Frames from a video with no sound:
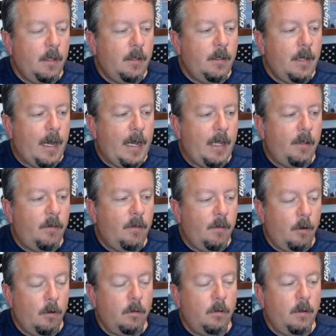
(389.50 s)
dot
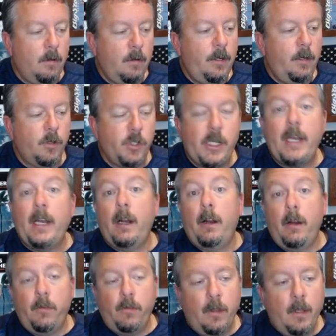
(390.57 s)
or, you know, shaded
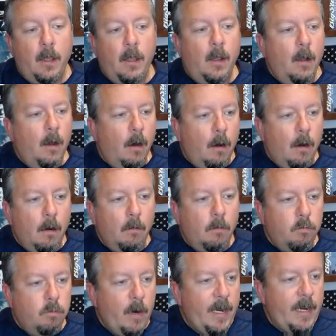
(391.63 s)
areas are
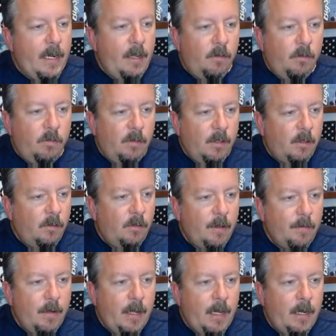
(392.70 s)
rain 6,
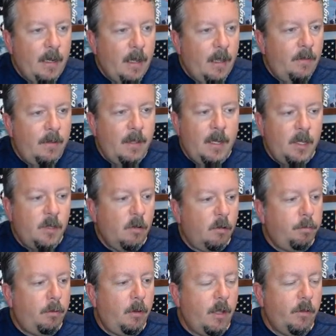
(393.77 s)
7, 8, 9, 10
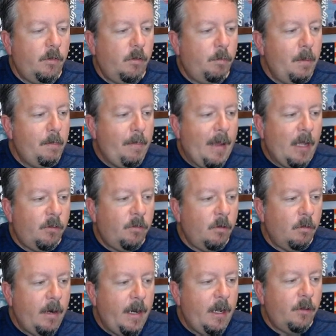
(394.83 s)
inches plus. It's been
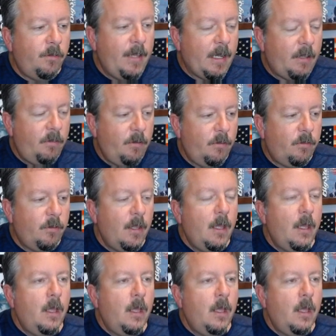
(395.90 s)
bouncing around Texas.